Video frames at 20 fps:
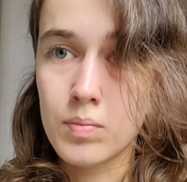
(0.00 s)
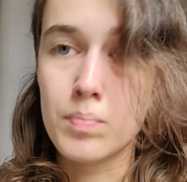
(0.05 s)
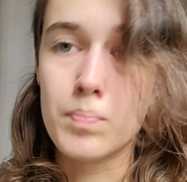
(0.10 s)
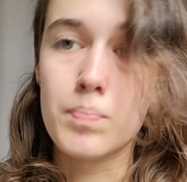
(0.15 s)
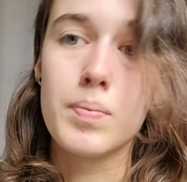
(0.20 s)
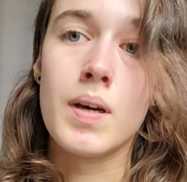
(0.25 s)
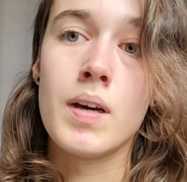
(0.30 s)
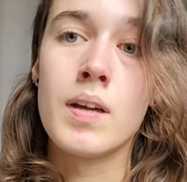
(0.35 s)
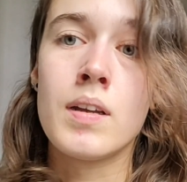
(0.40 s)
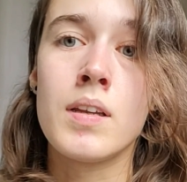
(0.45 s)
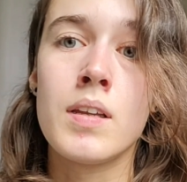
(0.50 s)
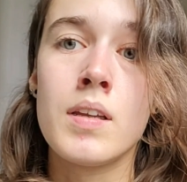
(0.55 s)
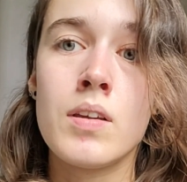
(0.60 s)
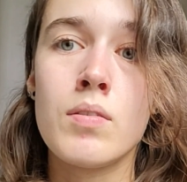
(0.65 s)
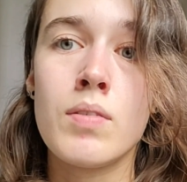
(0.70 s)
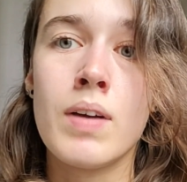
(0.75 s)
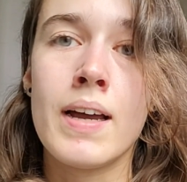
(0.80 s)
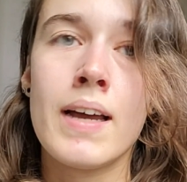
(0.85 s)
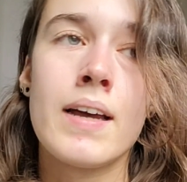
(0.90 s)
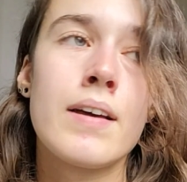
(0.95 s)
But you
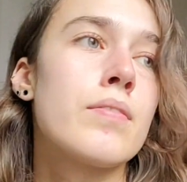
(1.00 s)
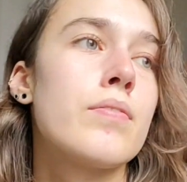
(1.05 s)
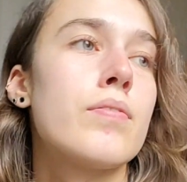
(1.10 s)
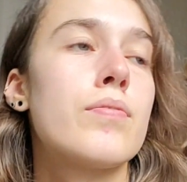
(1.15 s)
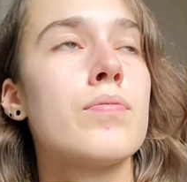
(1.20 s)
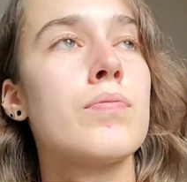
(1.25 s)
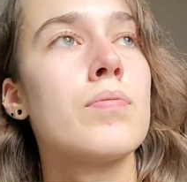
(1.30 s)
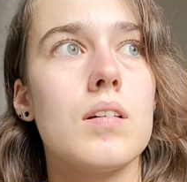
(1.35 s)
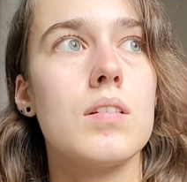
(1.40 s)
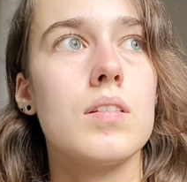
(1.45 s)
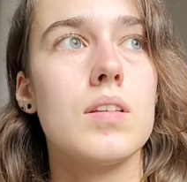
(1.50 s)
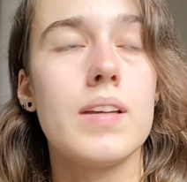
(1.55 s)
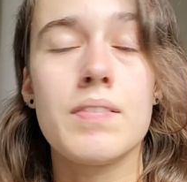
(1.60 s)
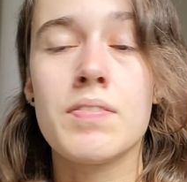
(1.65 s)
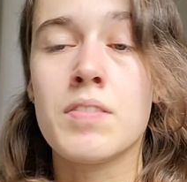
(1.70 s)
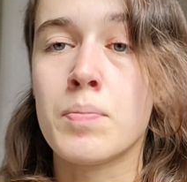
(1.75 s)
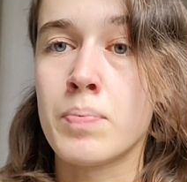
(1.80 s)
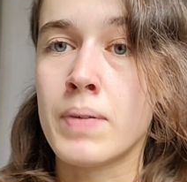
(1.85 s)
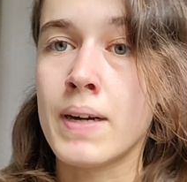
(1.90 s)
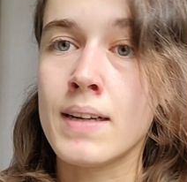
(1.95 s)
have
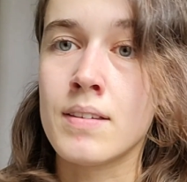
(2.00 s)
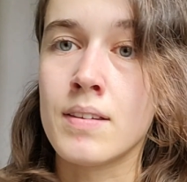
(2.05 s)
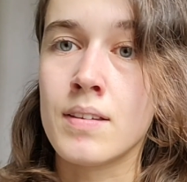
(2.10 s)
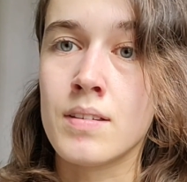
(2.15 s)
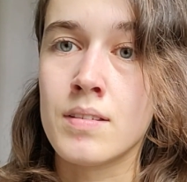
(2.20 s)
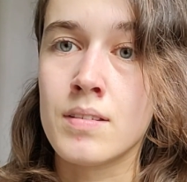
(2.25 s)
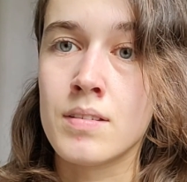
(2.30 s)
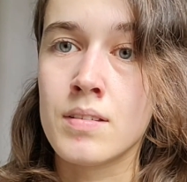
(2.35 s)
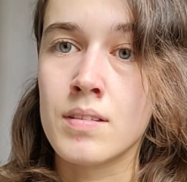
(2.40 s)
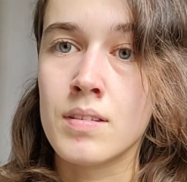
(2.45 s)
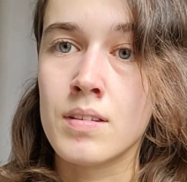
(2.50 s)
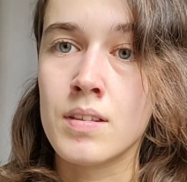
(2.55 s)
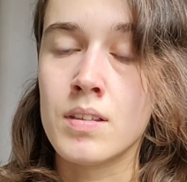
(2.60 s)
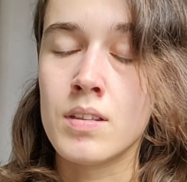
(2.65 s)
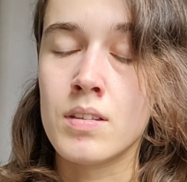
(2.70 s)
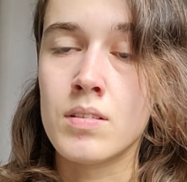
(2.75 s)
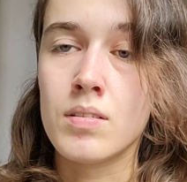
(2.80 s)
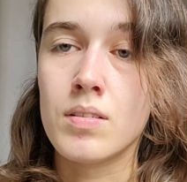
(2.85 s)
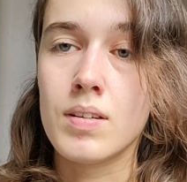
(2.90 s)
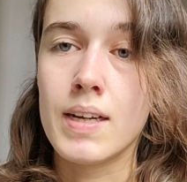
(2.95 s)
to practice, you
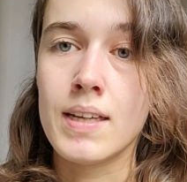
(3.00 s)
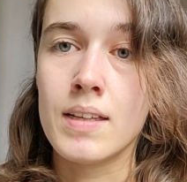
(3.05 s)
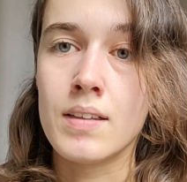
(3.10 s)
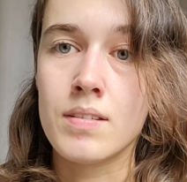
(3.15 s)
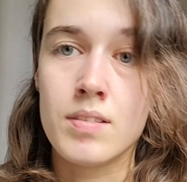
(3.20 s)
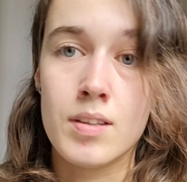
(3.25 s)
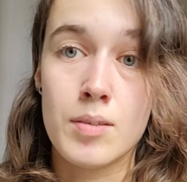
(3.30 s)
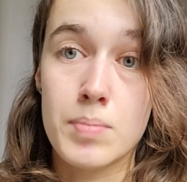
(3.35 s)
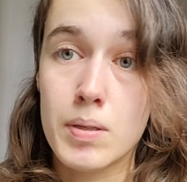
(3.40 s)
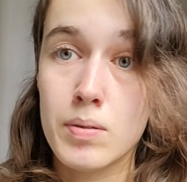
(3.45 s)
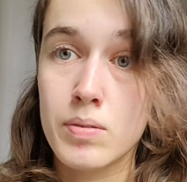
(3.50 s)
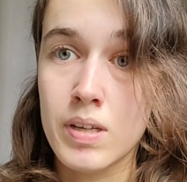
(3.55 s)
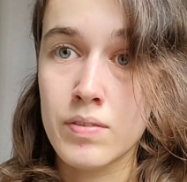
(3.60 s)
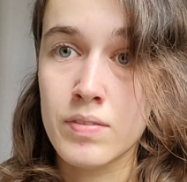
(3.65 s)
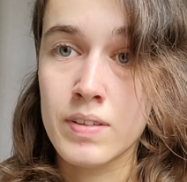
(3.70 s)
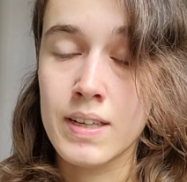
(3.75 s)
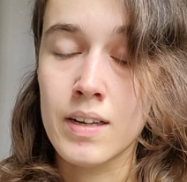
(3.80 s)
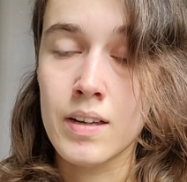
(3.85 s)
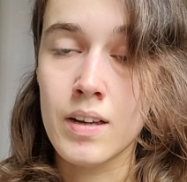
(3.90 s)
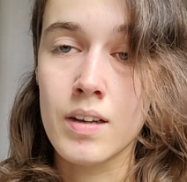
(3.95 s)
know, and sometimes you have to
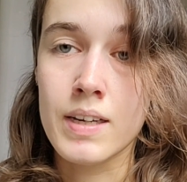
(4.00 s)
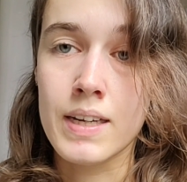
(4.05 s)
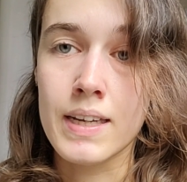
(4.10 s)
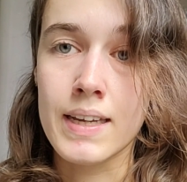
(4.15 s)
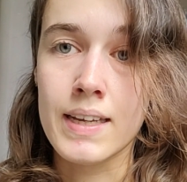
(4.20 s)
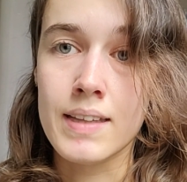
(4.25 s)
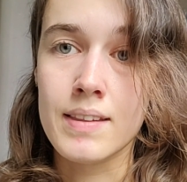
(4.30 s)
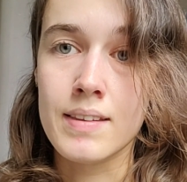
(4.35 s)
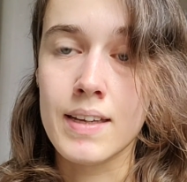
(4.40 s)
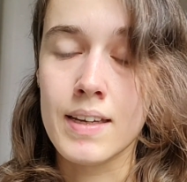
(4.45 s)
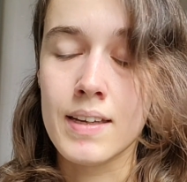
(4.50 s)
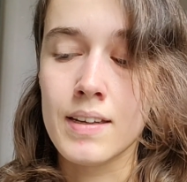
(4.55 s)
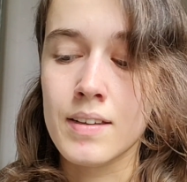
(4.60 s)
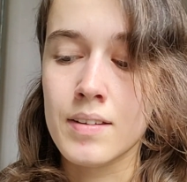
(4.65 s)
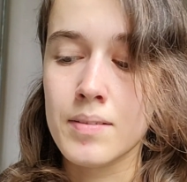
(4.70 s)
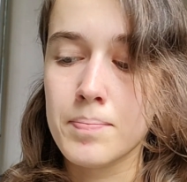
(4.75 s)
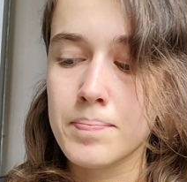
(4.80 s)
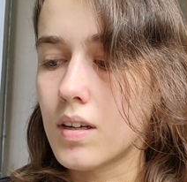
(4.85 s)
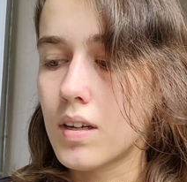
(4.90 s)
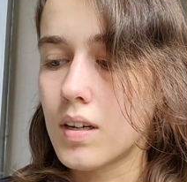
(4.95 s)
get lucky, and then
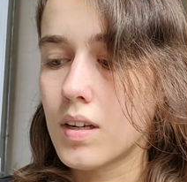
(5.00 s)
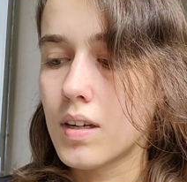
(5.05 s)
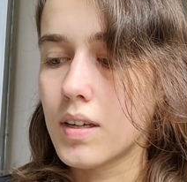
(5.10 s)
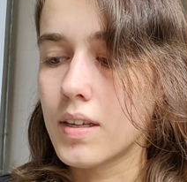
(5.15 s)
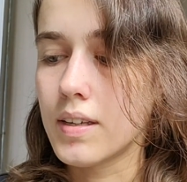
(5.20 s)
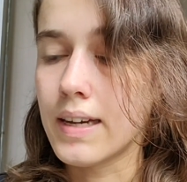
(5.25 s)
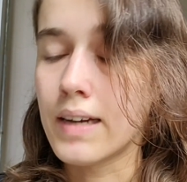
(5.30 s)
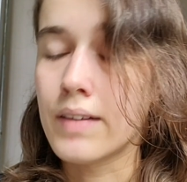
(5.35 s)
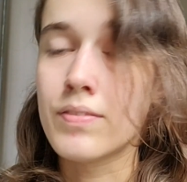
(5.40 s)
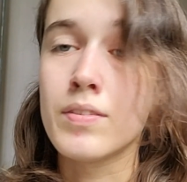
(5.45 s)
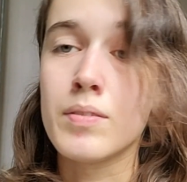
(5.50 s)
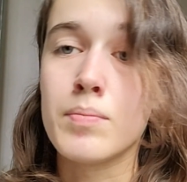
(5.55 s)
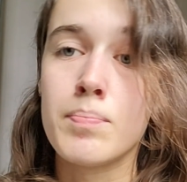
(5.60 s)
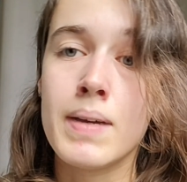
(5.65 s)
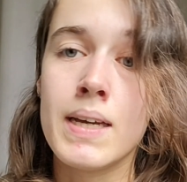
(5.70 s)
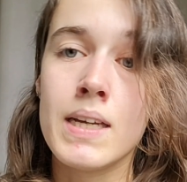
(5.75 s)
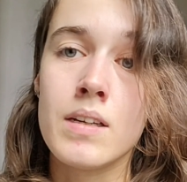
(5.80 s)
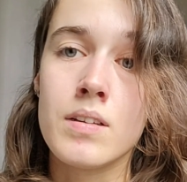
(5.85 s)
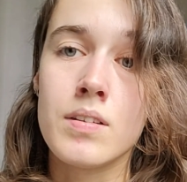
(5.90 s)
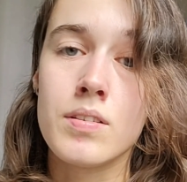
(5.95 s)
you have to
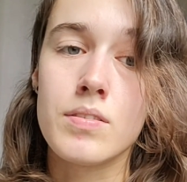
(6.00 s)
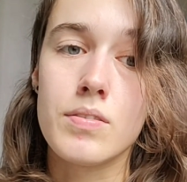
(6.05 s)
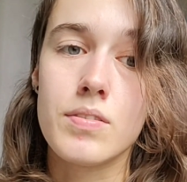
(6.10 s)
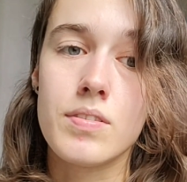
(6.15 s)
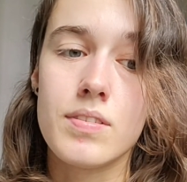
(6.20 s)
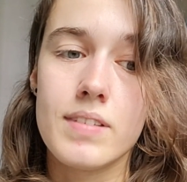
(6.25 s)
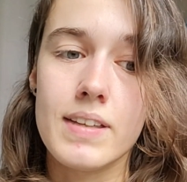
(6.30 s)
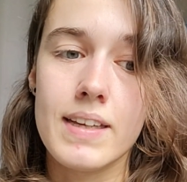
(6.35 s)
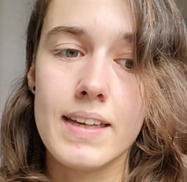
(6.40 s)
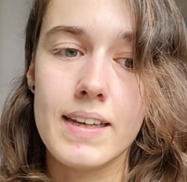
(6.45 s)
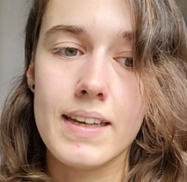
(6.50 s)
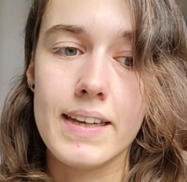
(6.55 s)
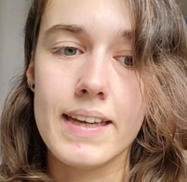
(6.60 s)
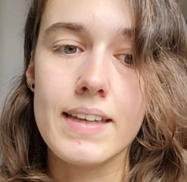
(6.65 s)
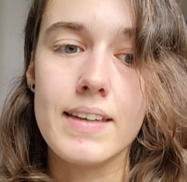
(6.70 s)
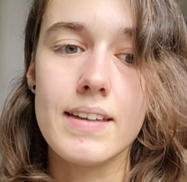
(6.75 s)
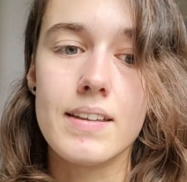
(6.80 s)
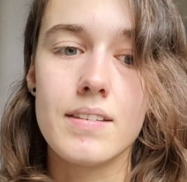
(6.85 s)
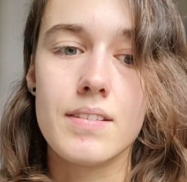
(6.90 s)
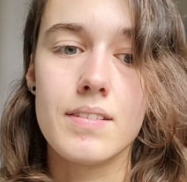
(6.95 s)
manage to stay in
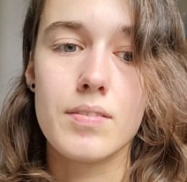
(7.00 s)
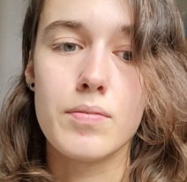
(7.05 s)
it.